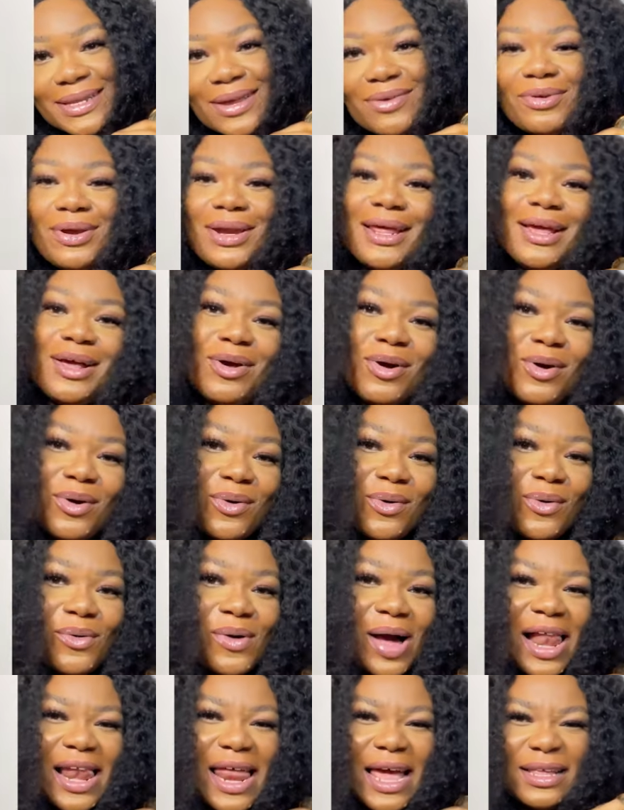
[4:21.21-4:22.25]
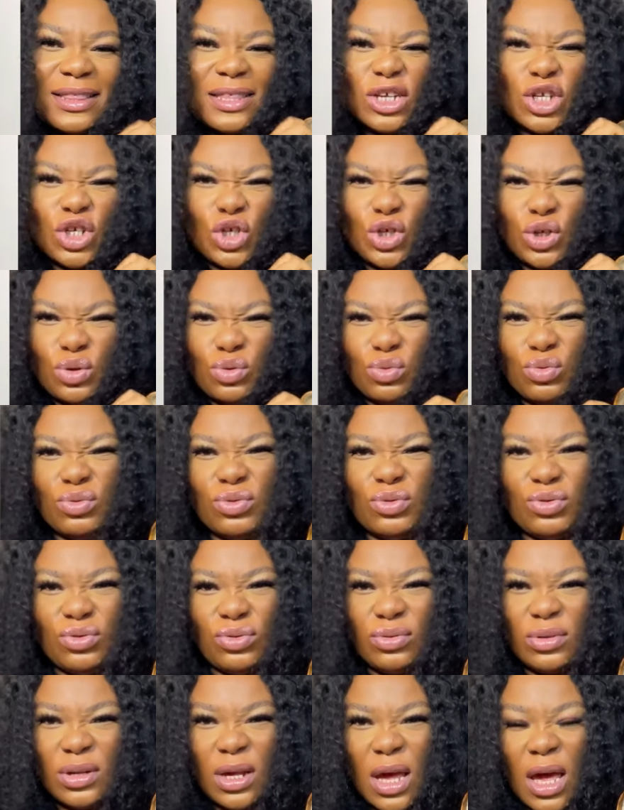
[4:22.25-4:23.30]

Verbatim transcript: They really go. I like the shoes.